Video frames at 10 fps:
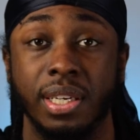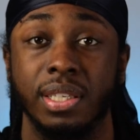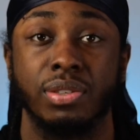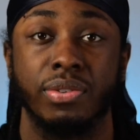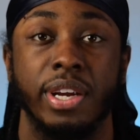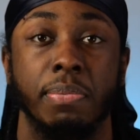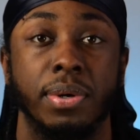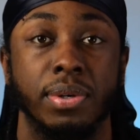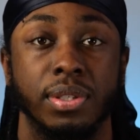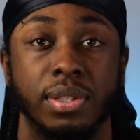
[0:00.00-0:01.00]
it's great
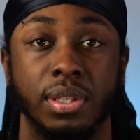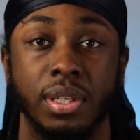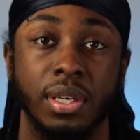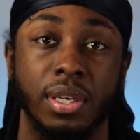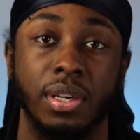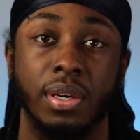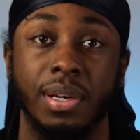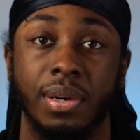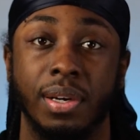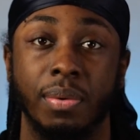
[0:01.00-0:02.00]
because
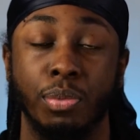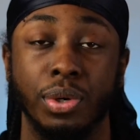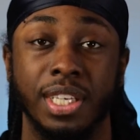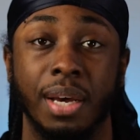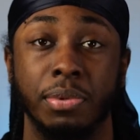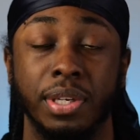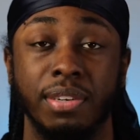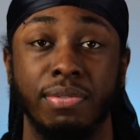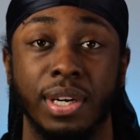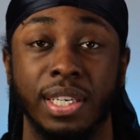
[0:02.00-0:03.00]
more time you're
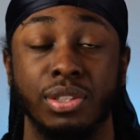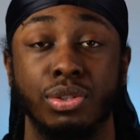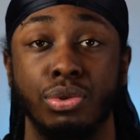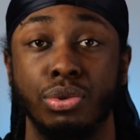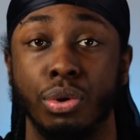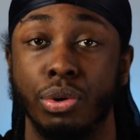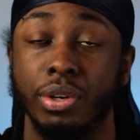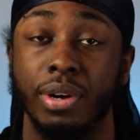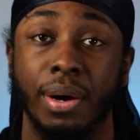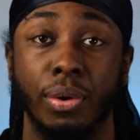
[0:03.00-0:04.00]
either in a studio or
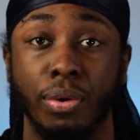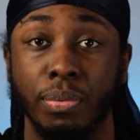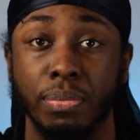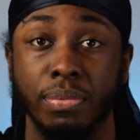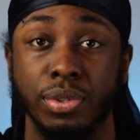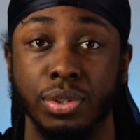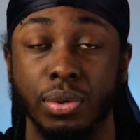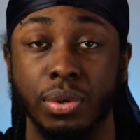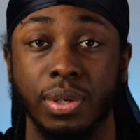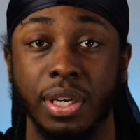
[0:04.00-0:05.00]
you're at home. So
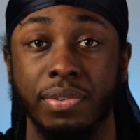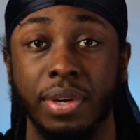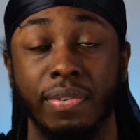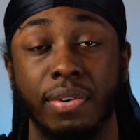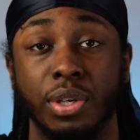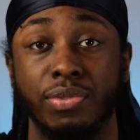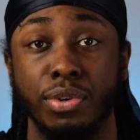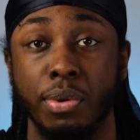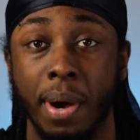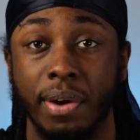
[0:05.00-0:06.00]
if you have a
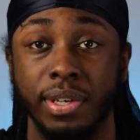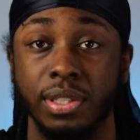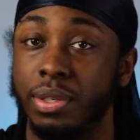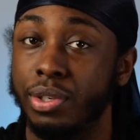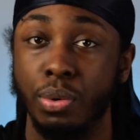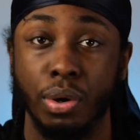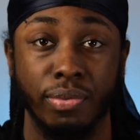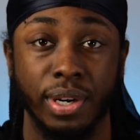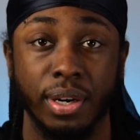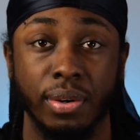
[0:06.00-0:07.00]
few batteries, you won't
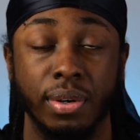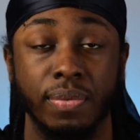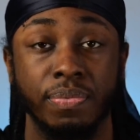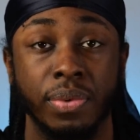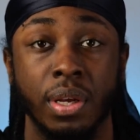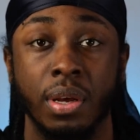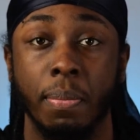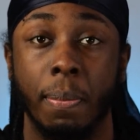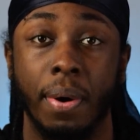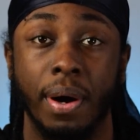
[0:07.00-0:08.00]
run out.
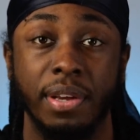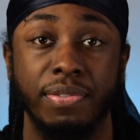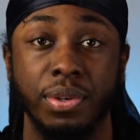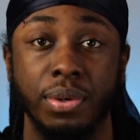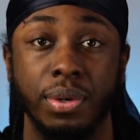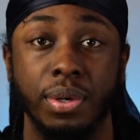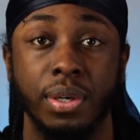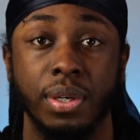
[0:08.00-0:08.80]
But if you